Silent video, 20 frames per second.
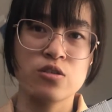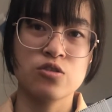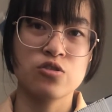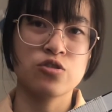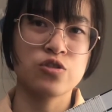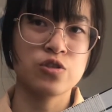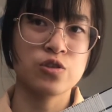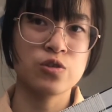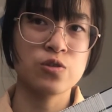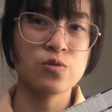
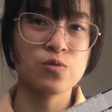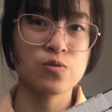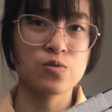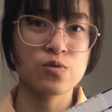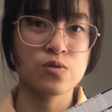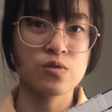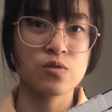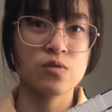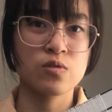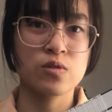
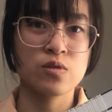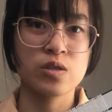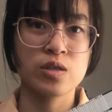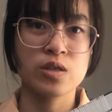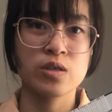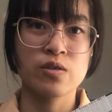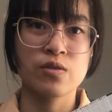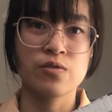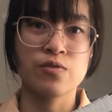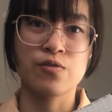2
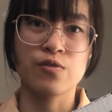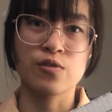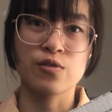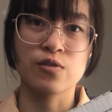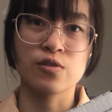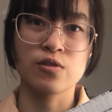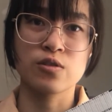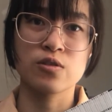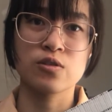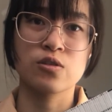
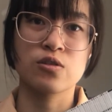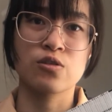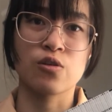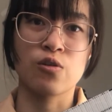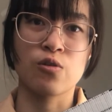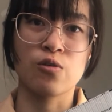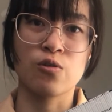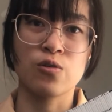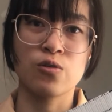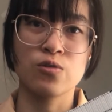for the
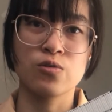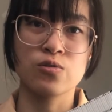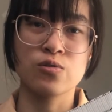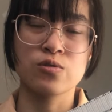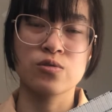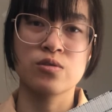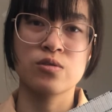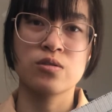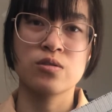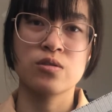whole,